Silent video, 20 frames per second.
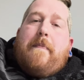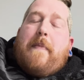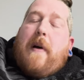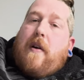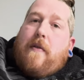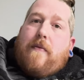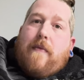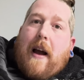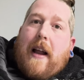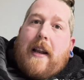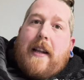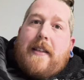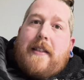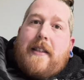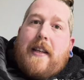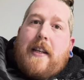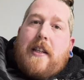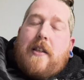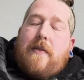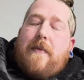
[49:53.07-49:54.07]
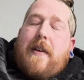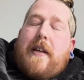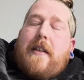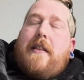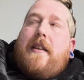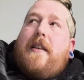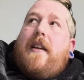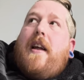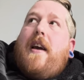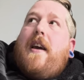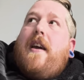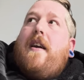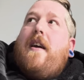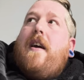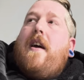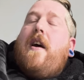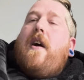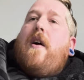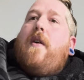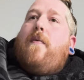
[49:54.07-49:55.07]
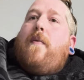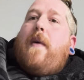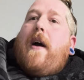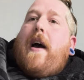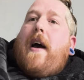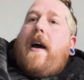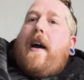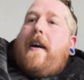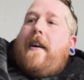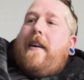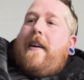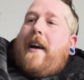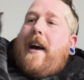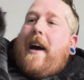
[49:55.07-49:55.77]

paralysis recently where,